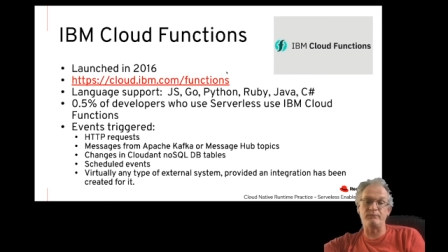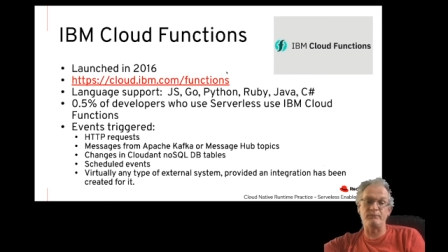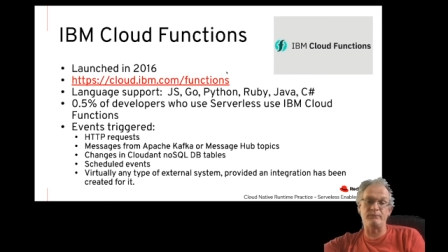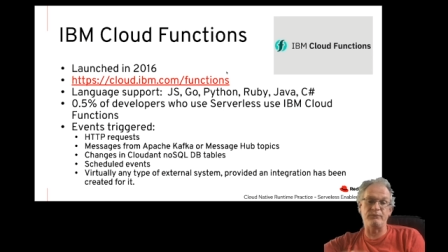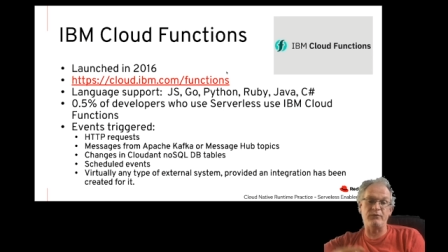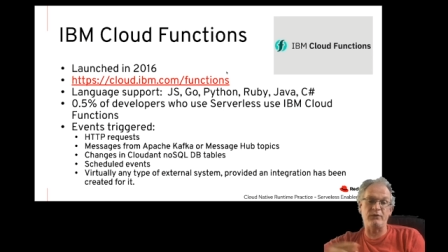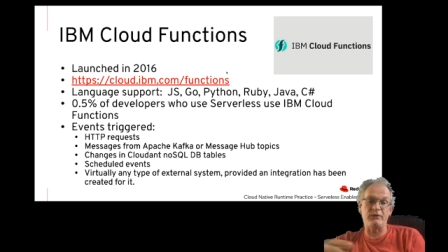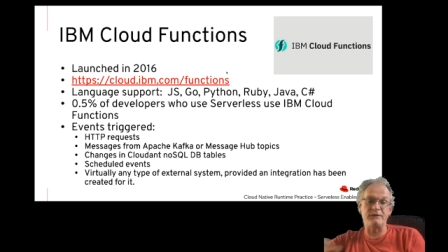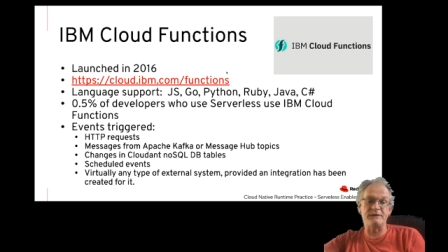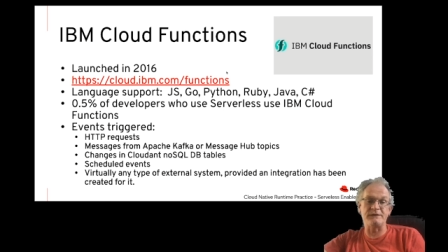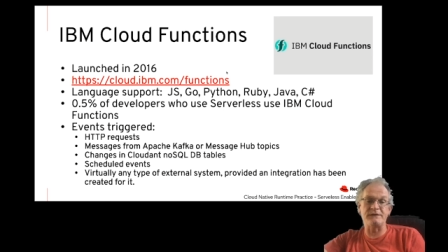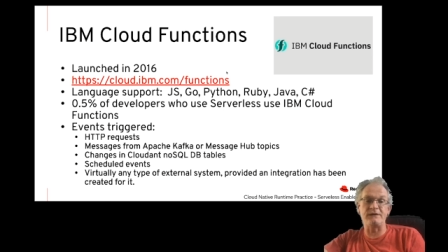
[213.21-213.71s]

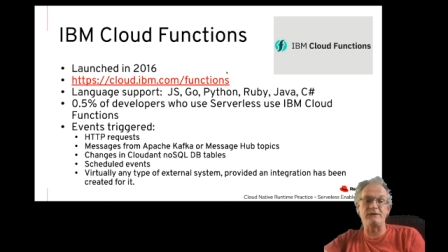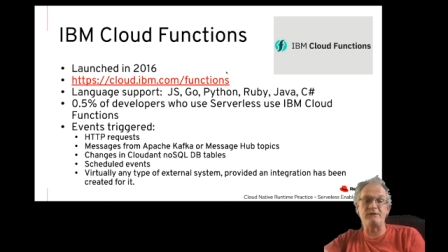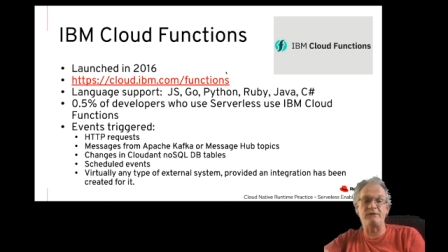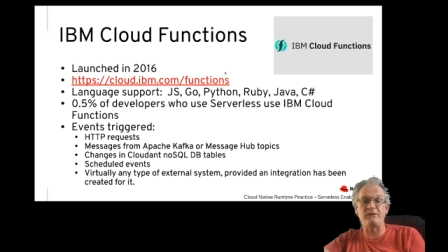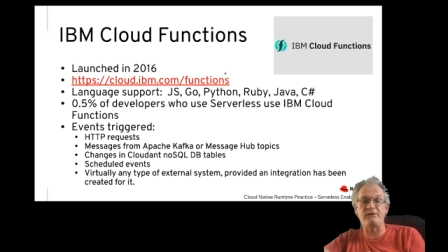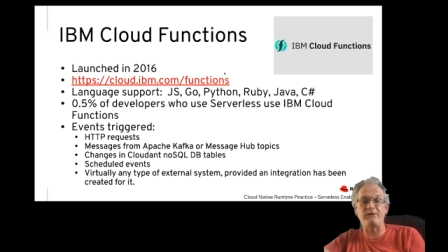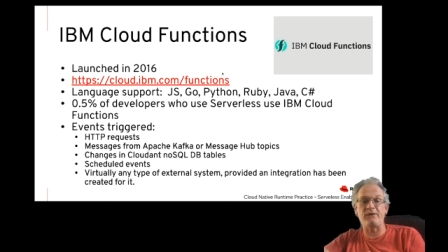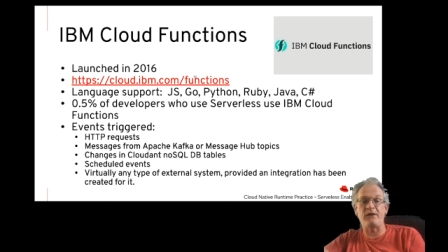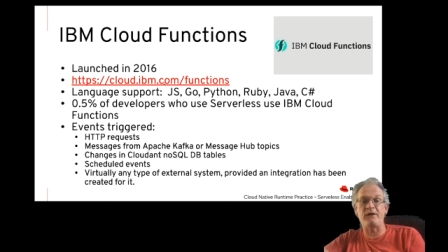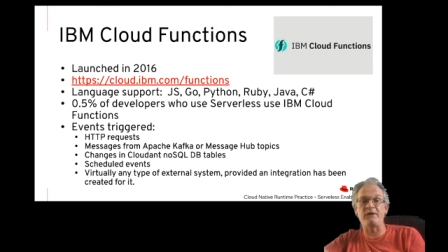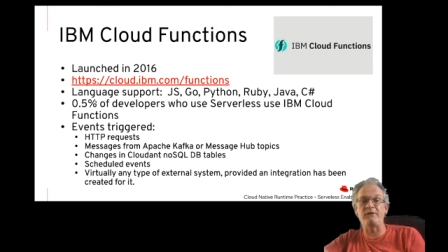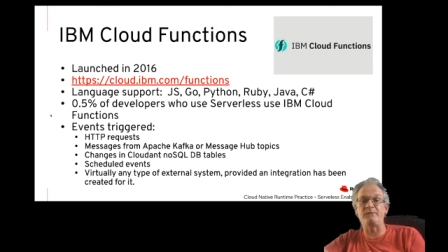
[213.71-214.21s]

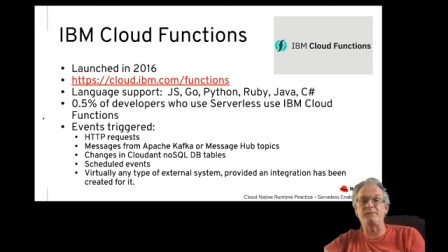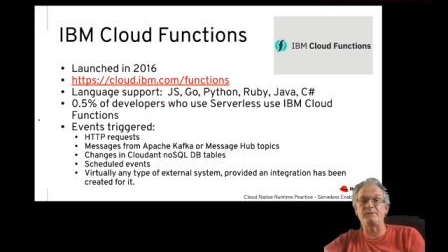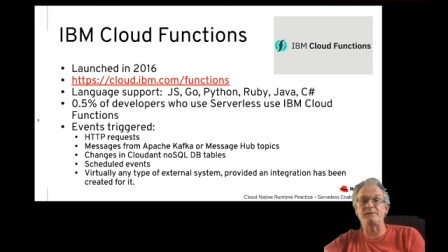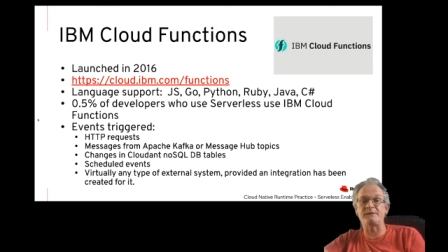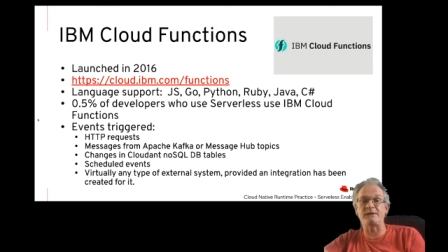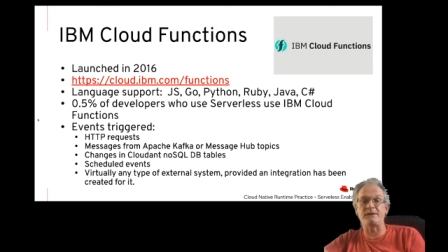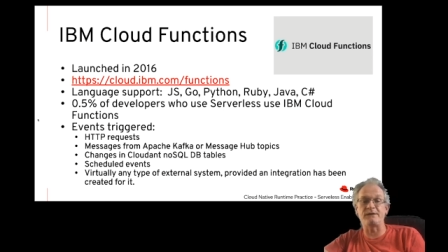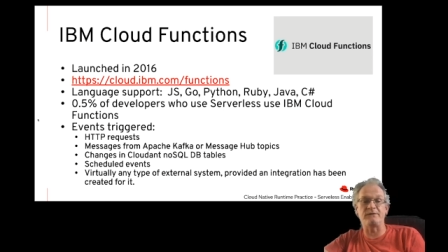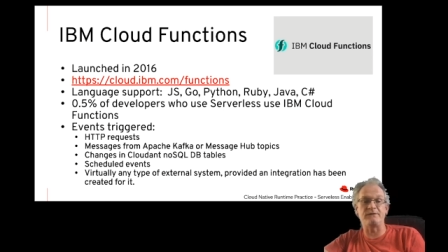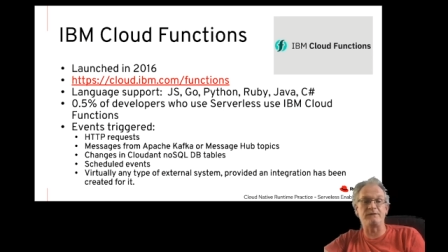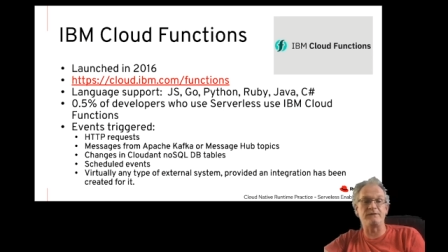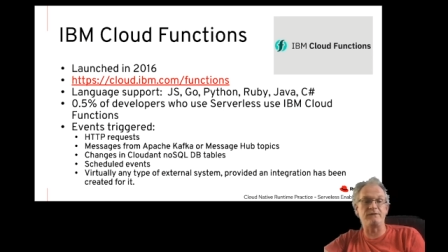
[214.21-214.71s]
0.05%
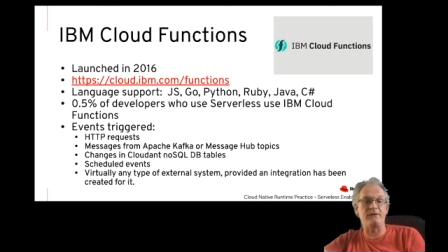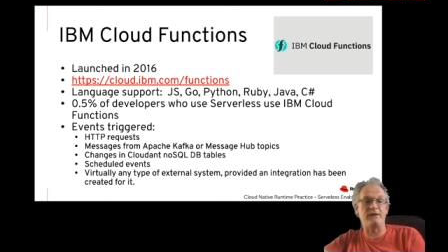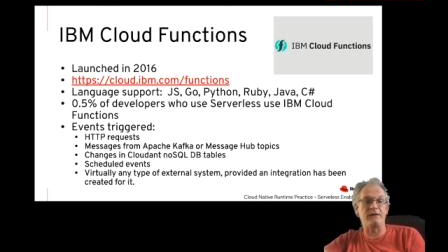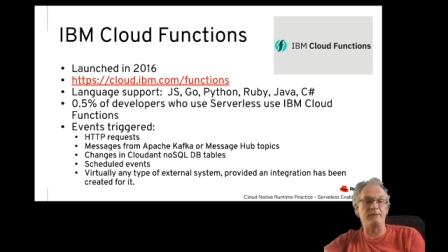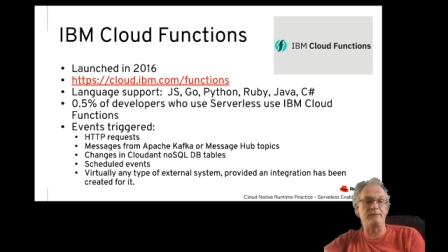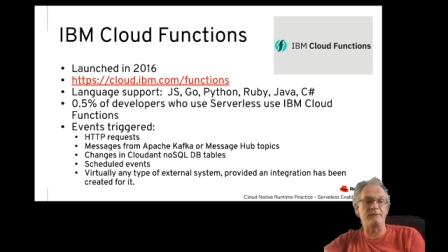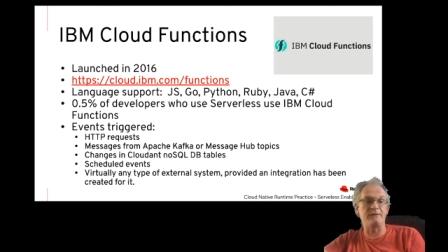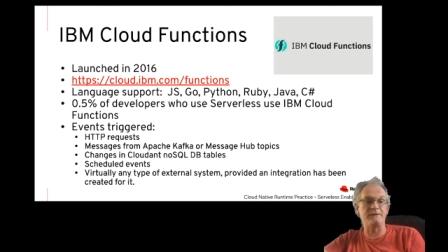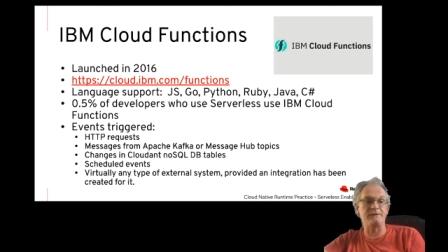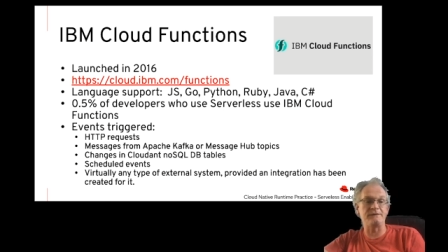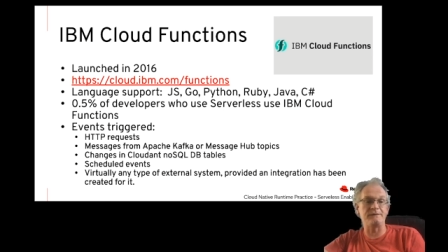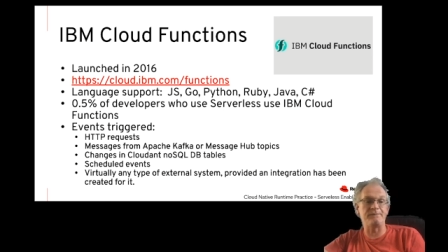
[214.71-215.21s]
of
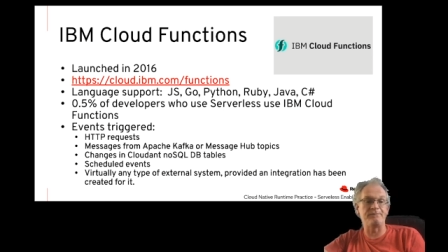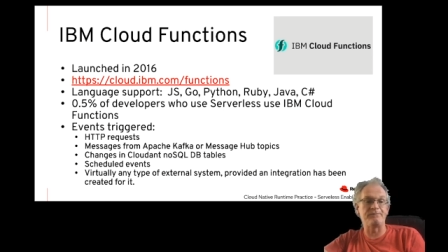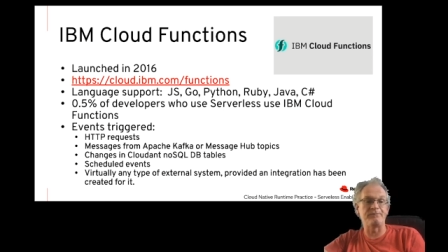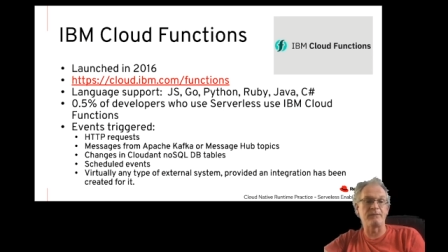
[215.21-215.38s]
developers.